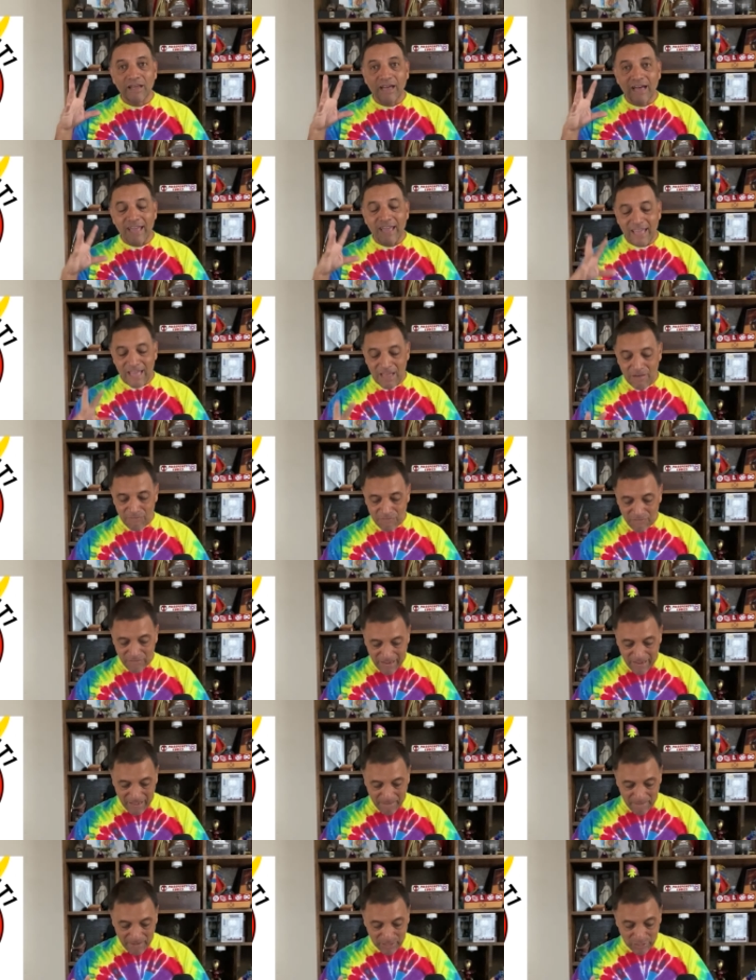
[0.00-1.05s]
I have
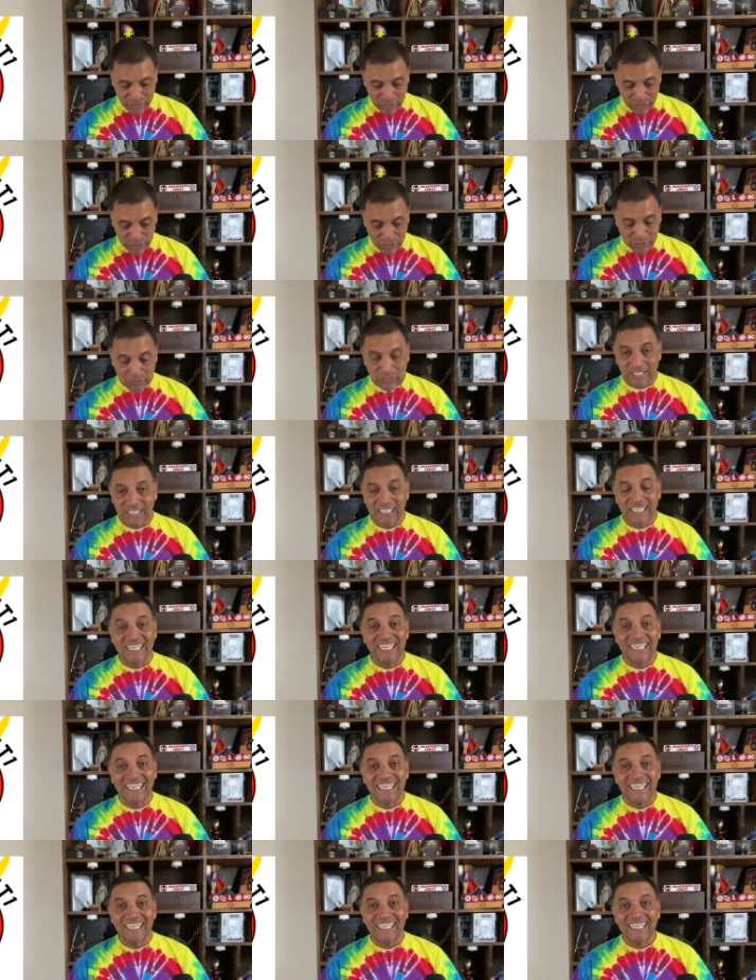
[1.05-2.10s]
like about
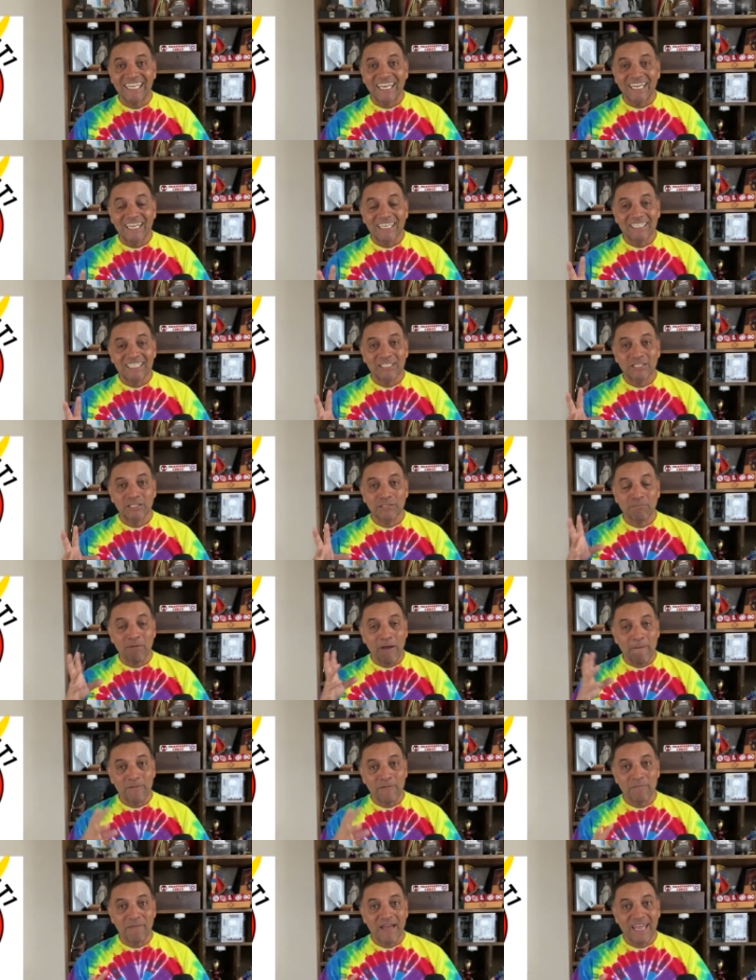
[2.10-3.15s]
13 that just
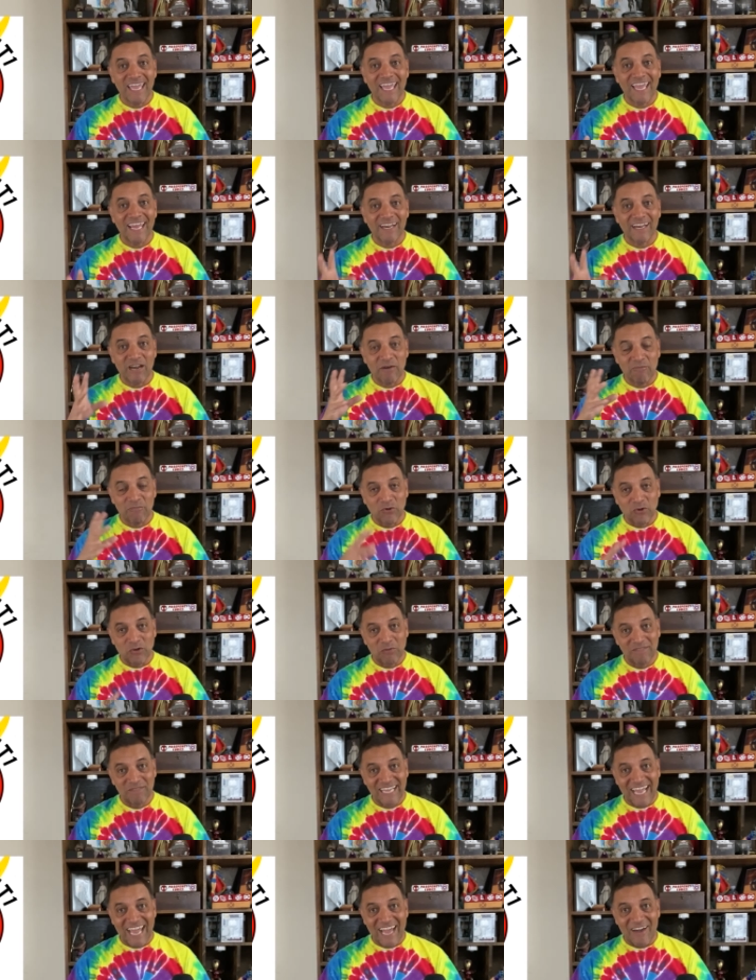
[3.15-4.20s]
popped in my head and I wrote them
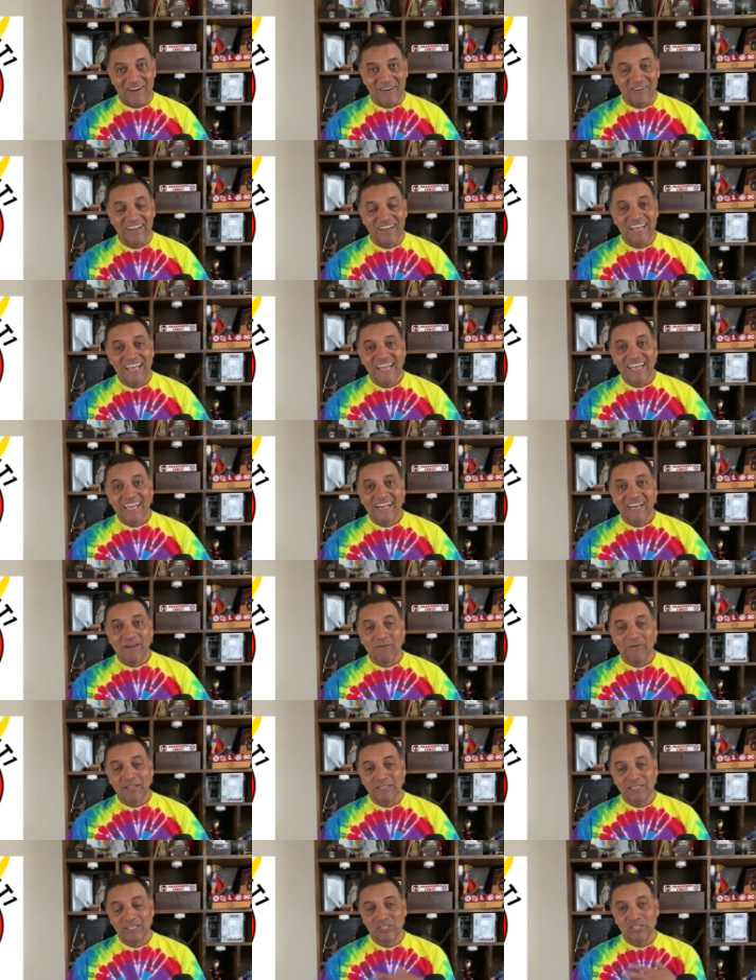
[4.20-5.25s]
down and I
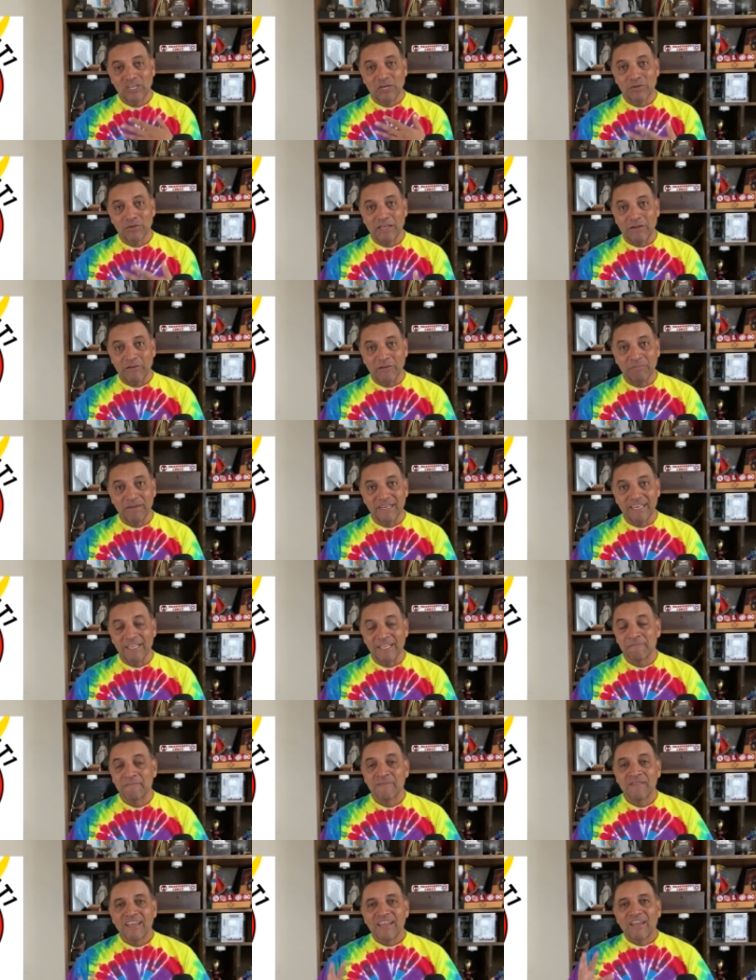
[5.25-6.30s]
wanted to share with everybody.
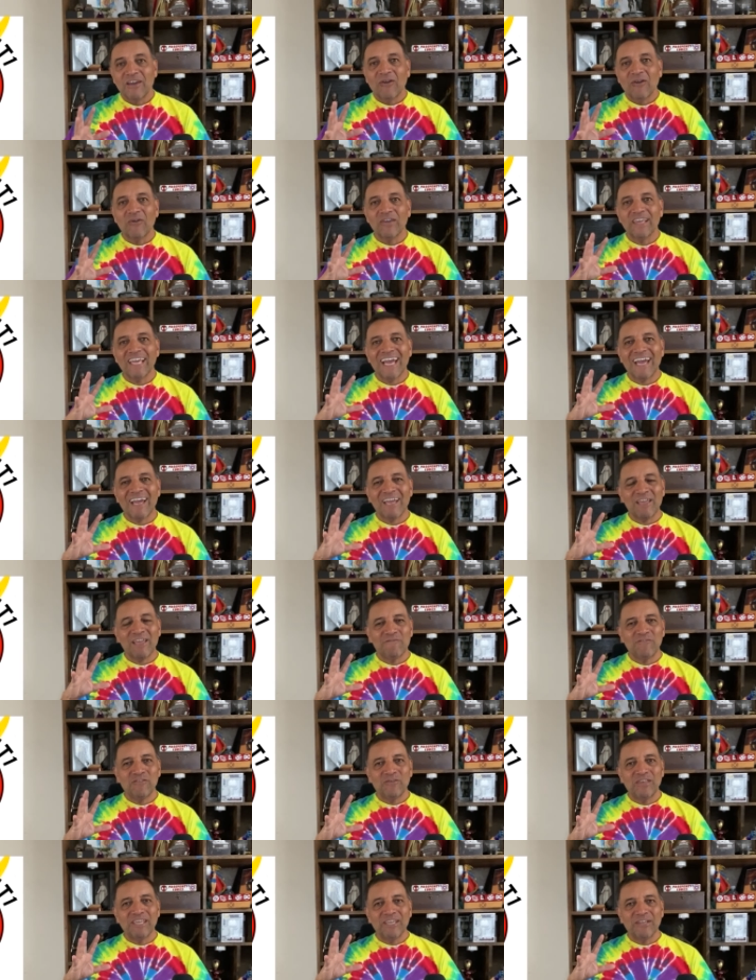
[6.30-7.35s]
Oh, yeah,
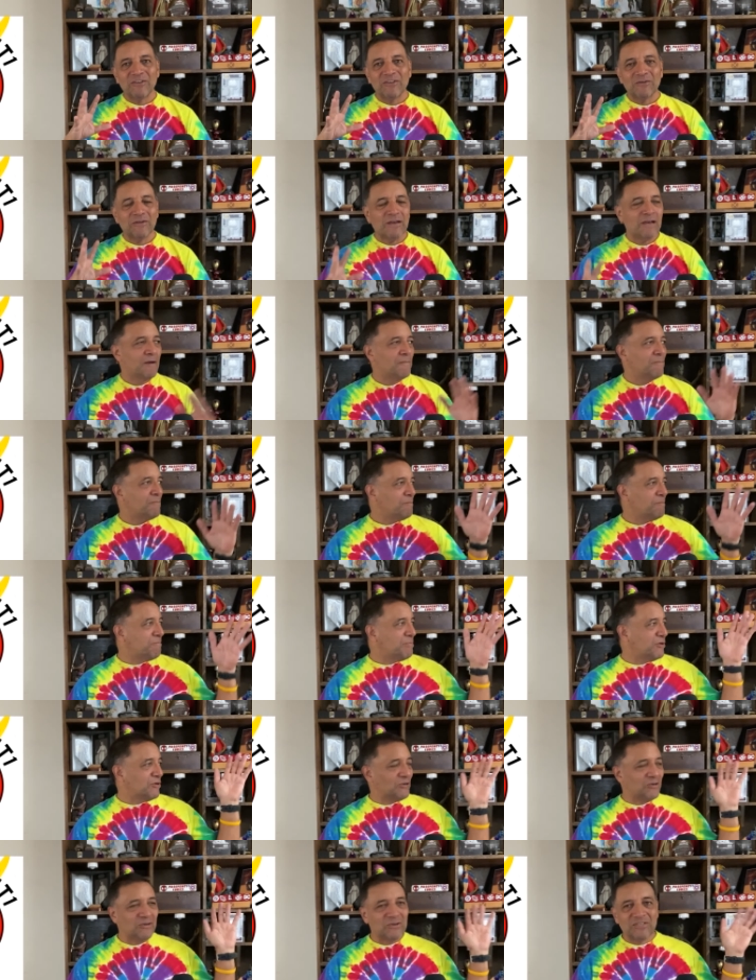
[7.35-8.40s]
if you hear um,
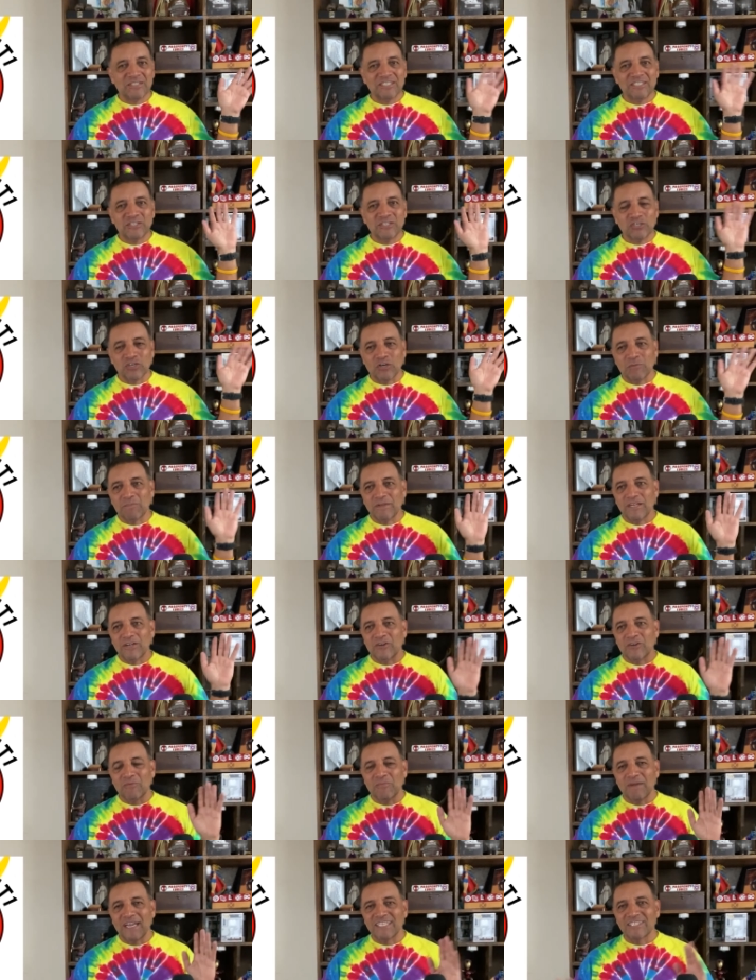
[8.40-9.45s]
birds chirping
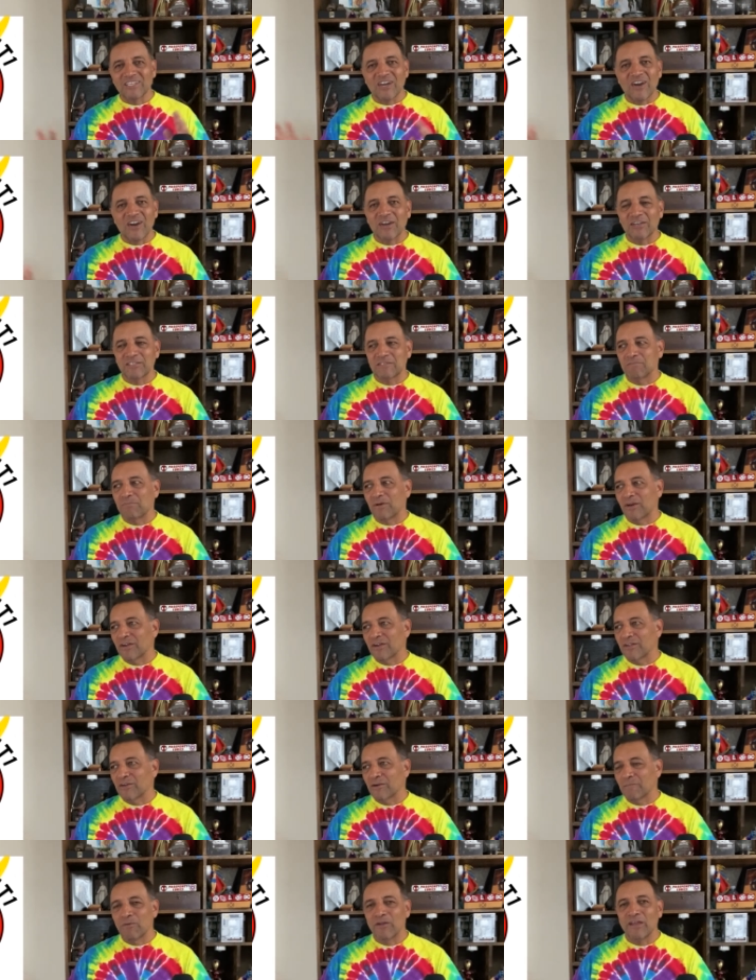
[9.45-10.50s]
or my dogs
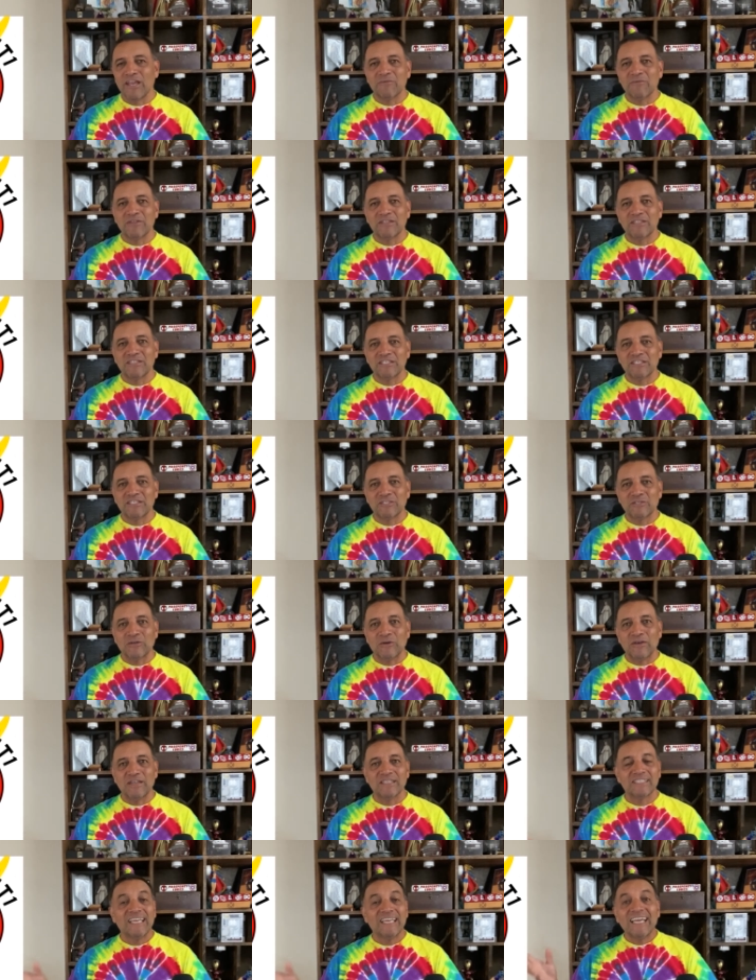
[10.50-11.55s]
barking or playing with this
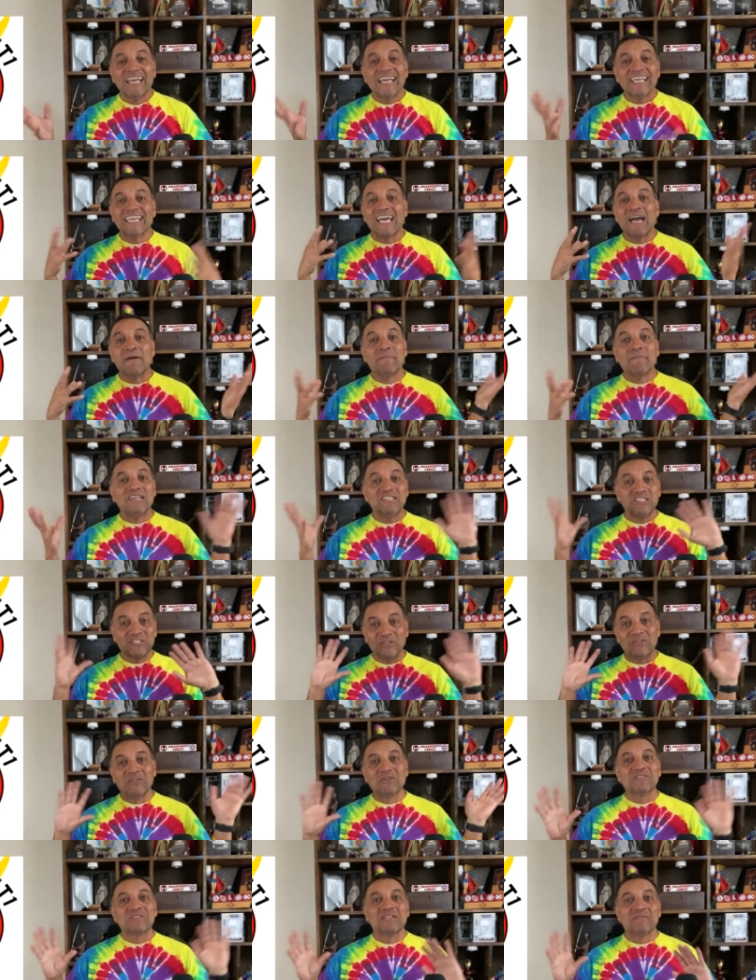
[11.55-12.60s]
toys, yeah, my
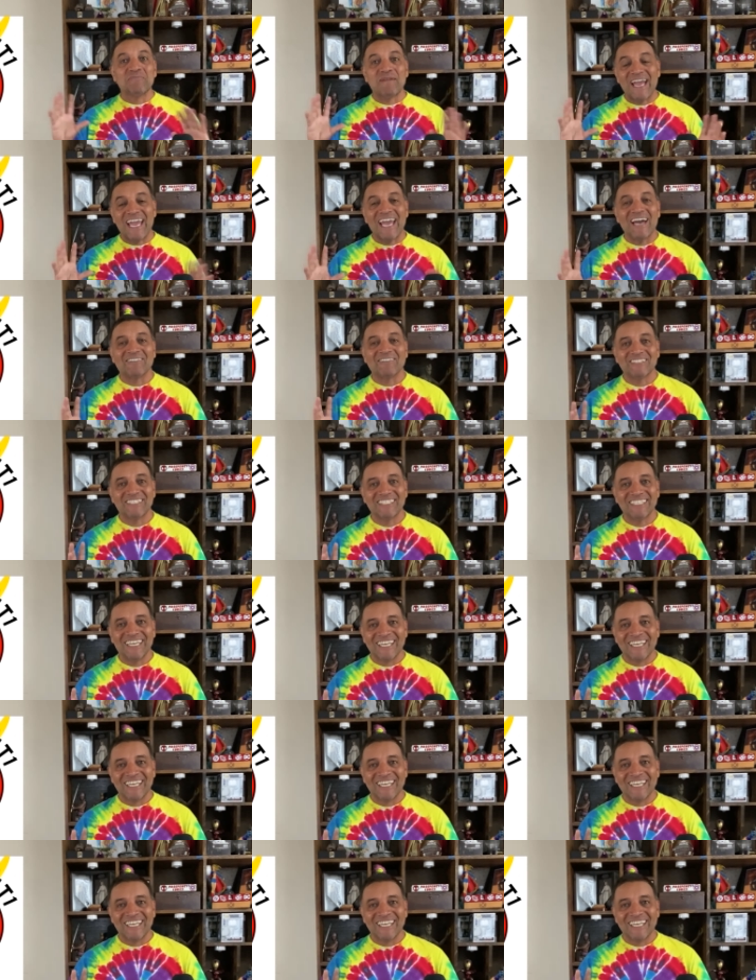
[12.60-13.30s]
studio's in my house.